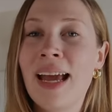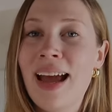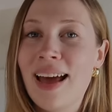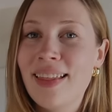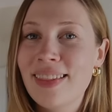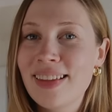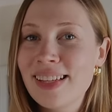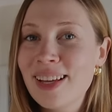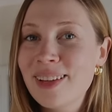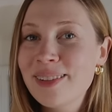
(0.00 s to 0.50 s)

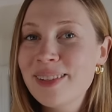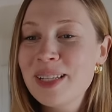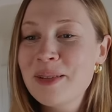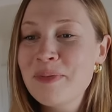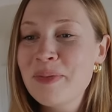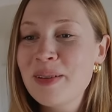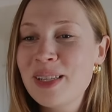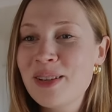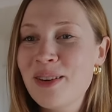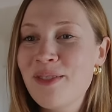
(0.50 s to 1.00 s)
And this house, it's
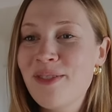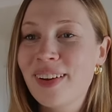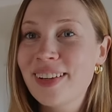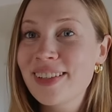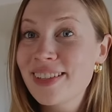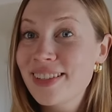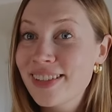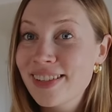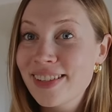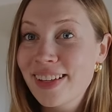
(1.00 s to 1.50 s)
been so fun
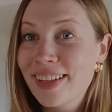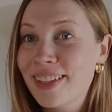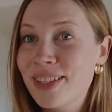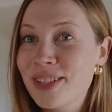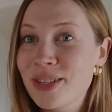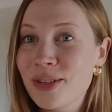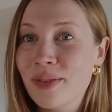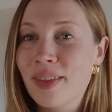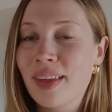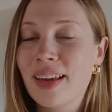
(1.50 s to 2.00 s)
to just like
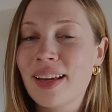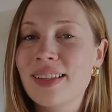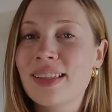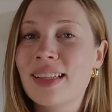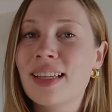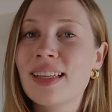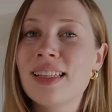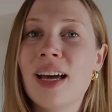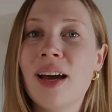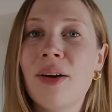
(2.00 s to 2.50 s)
do things
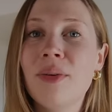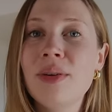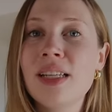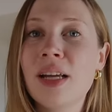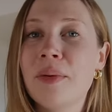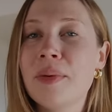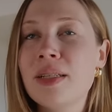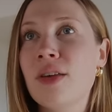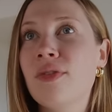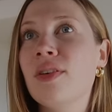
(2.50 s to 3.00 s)
because I always
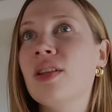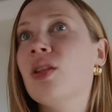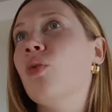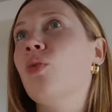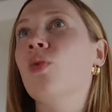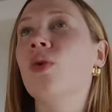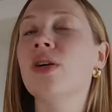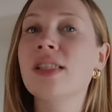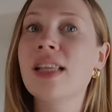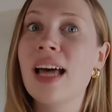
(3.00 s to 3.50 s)
tell myself like the
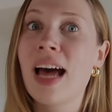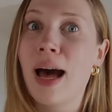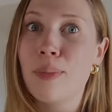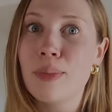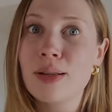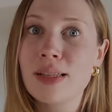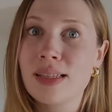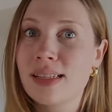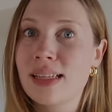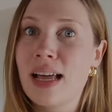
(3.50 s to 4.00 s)
worst that
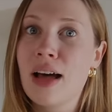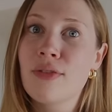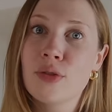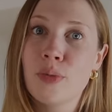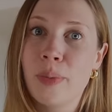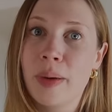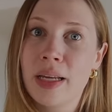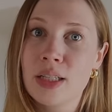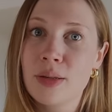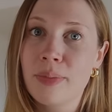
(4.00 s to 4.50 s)
happens is I have to
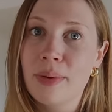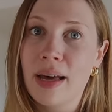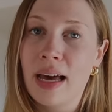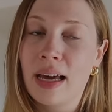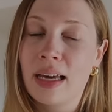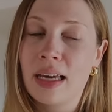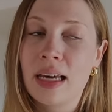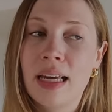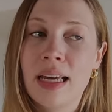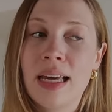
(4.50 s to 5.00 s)
paint it
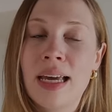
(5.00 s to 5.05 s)
back.